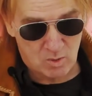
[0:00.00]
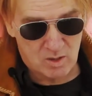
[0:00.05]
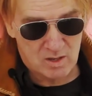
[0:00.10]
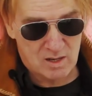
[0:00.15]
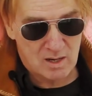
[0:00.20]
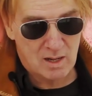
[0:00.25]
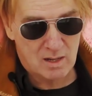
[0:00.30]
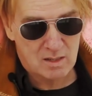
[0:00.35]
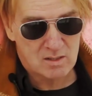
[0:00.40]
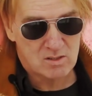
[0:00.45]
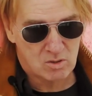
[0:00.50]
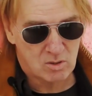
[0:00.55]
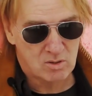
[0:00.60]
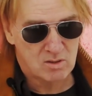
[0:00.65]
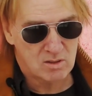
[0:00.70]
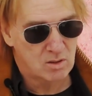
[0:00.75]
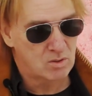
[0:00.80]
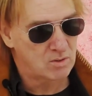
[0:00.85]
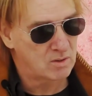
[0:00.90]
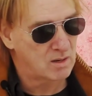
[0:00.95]
one, and I
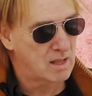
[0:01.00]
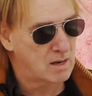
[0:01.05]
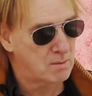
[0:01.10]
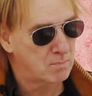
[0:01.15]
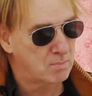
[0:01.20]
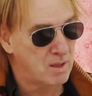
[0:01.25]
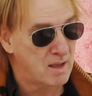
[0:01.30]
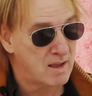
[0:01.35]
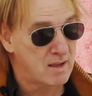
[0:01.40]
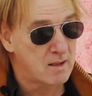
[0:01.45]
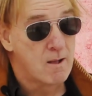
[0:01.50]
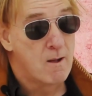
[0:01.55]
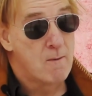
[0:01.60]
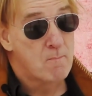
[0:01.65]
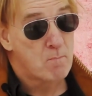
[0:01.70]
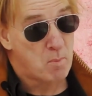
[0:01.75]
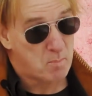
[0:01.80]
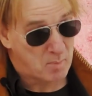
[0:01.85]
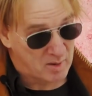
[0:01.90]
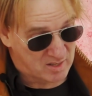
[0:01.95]
started learning how to play.
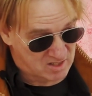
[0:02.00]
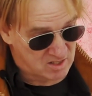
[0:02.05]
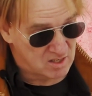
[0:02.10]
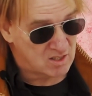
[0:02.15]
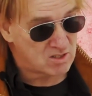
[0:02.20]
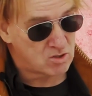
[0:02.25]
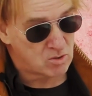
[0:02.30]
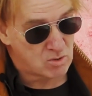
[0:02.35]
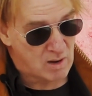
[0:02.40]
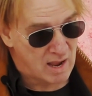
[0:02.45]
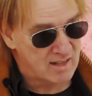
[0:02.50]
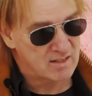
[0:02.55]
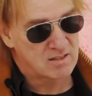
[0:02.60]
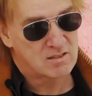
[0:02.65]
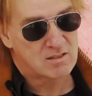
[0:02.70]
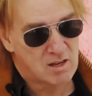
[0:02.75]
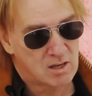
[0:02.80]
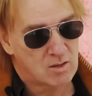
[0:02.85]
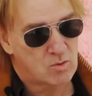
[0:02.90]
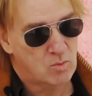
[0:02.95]
But my sister had
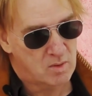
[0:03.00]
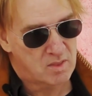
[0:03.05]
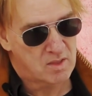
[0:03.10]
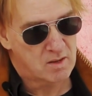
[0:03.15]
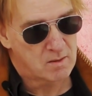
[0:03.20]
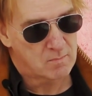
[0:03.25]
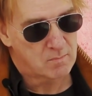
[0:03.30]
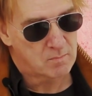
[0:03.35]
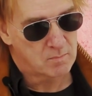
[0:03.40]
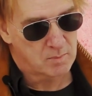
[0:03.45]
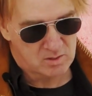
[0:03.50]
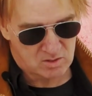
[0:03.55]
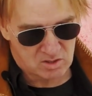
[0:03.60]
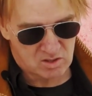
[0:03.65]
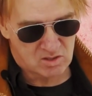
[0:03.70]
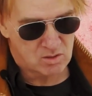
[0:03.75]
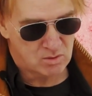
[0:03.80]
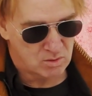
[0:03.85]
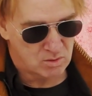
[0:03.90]
stuck with it, my sister